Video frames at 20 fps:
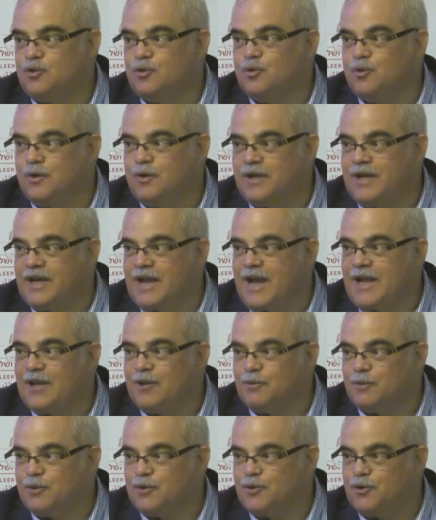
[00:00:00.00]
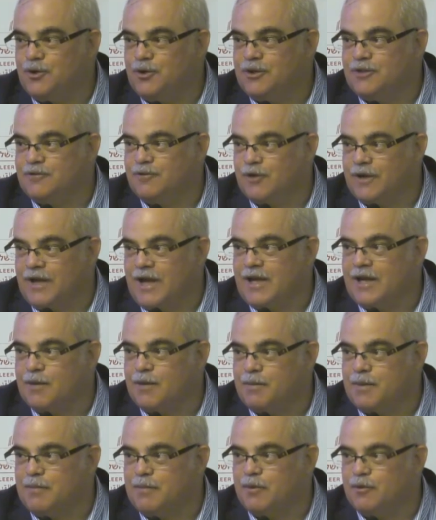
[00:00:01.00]
to create opportunities for
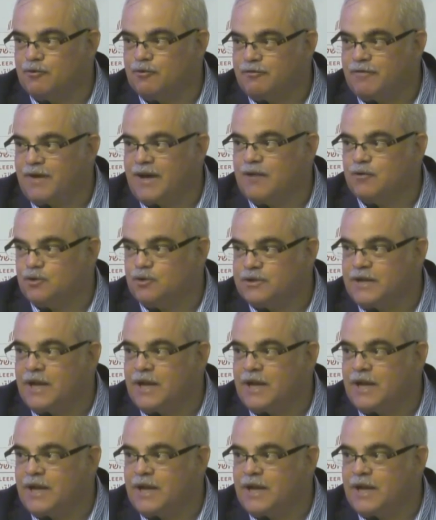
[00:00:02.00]
younger people to